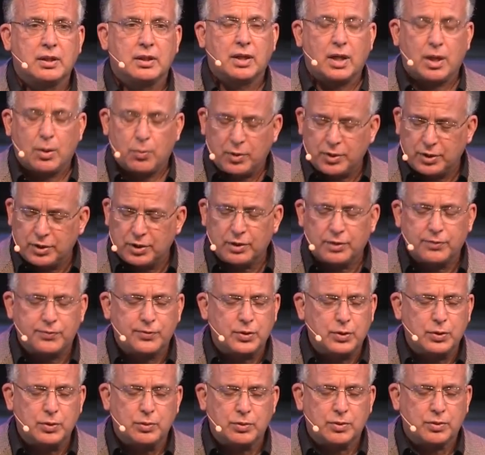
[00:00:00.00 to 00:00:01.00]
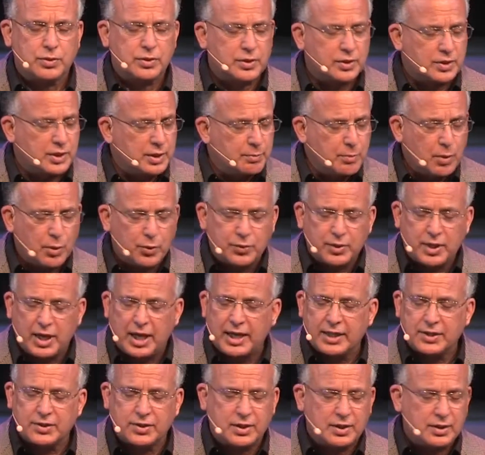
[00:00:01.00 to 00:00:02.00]
I went to the funeral to see both
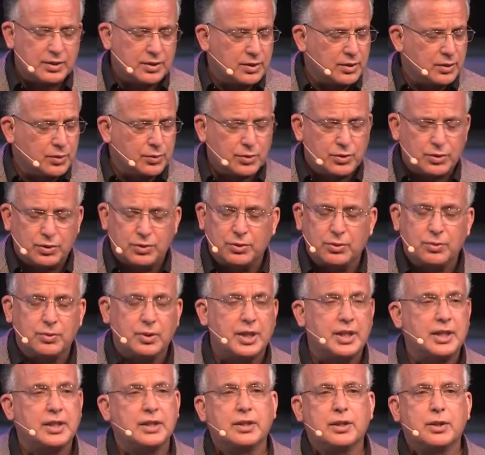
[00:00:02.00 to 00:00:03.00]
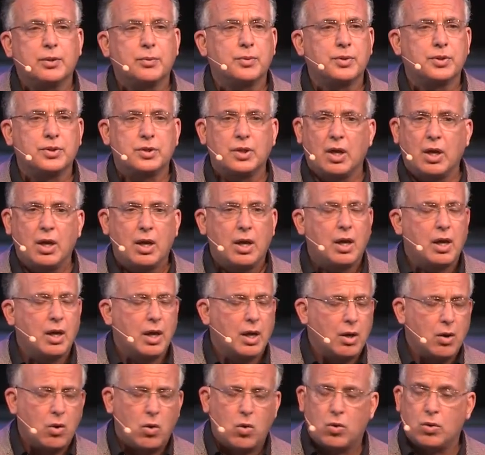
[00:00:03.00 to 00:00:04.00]
caskets and those two laying there was
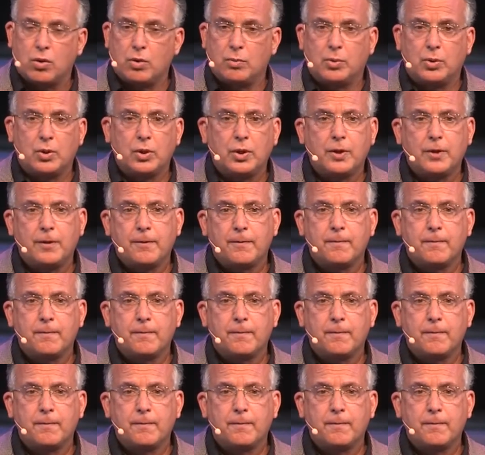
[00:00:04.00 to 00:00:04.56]
horrible.